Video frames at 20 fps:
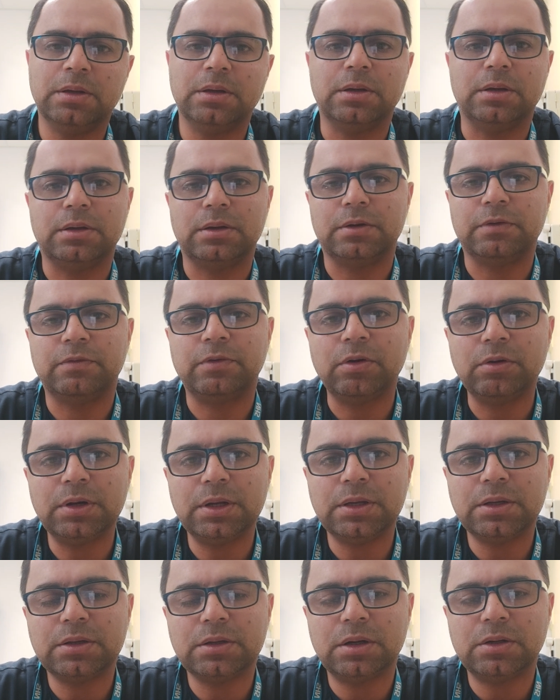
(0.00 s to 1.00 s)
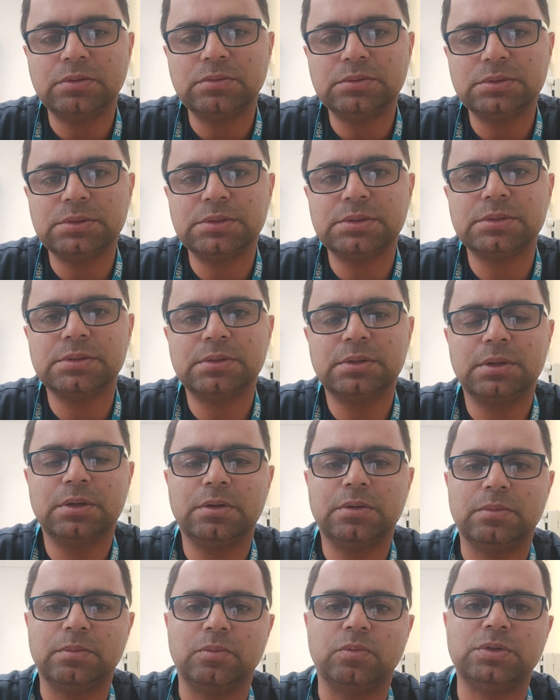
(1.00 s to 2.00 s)
falling counts,
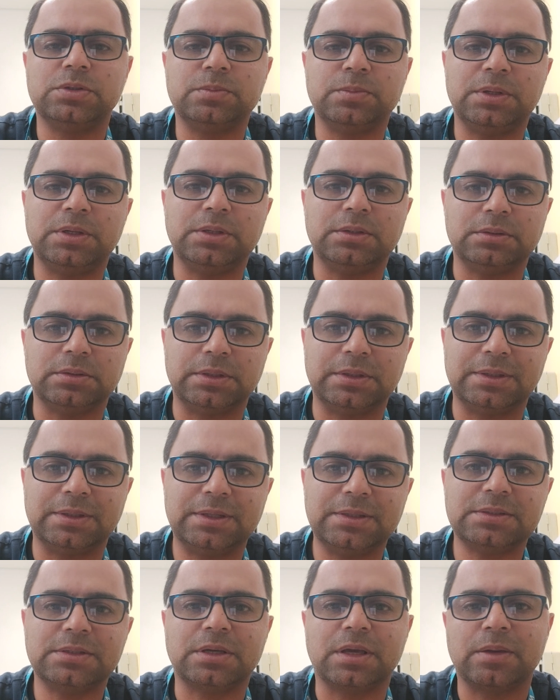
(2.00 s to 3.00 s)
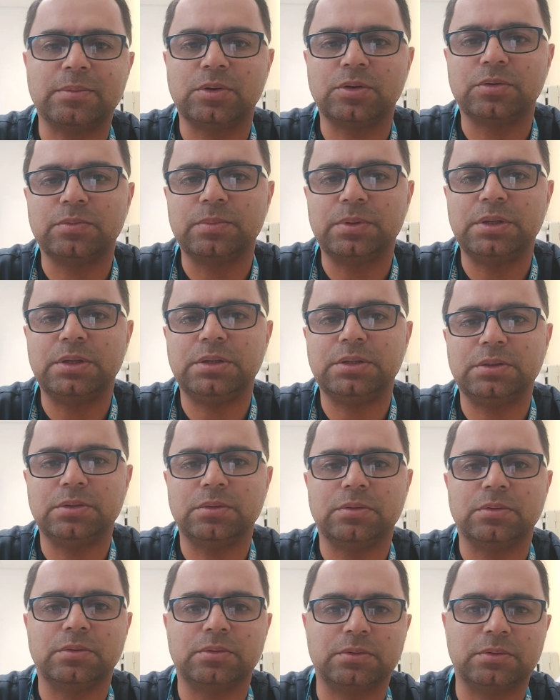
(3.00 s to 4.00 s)
which mean decreasing hemoglobin
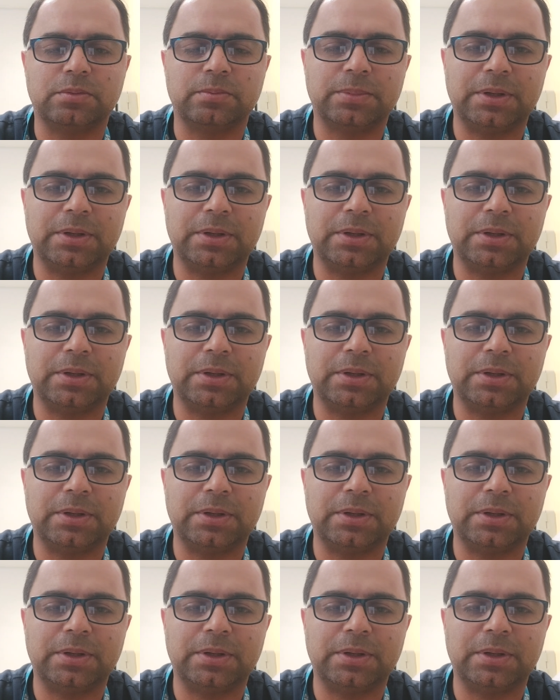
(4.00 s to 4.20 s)
or